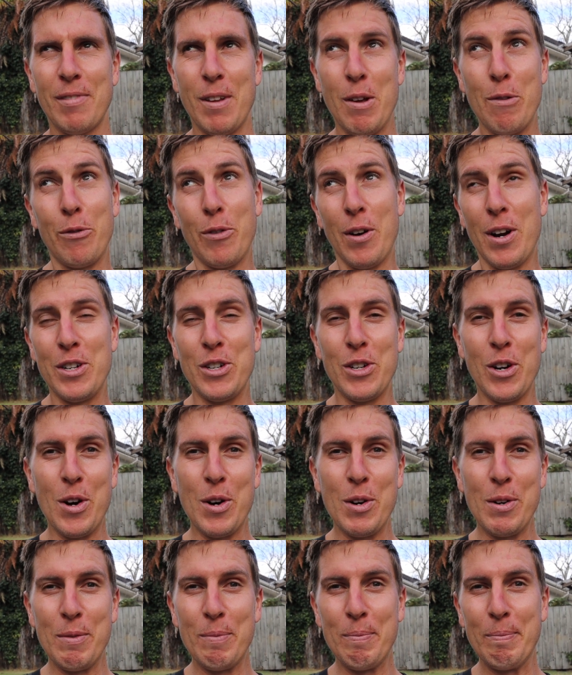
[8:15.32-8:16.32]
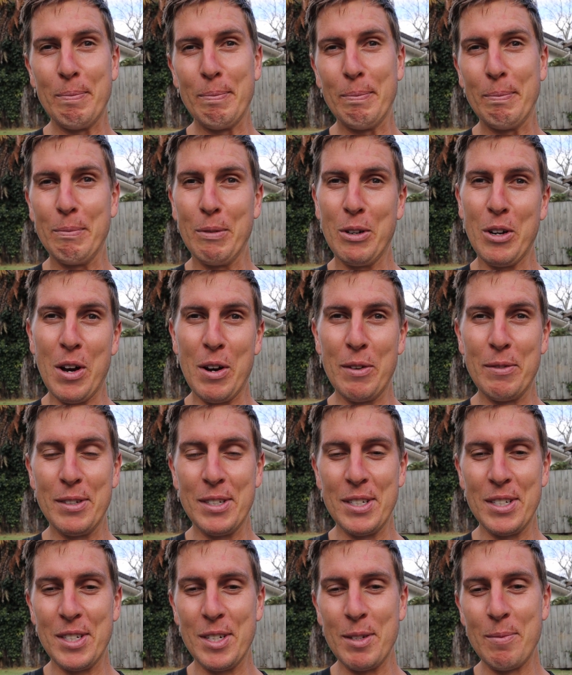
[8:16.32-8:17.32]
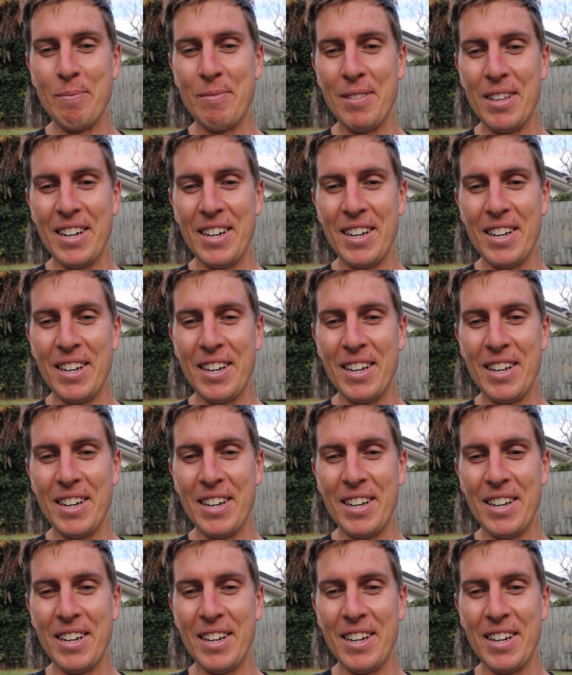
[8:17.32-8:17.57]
a fragile kind of system,